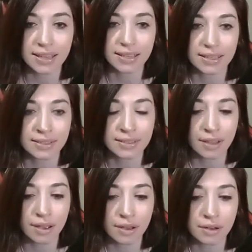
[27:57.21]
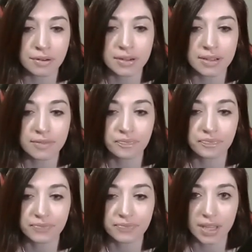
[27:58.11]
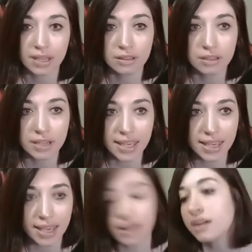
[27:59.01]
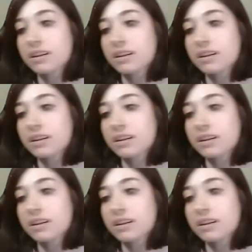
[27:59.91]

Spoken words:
So, looking at our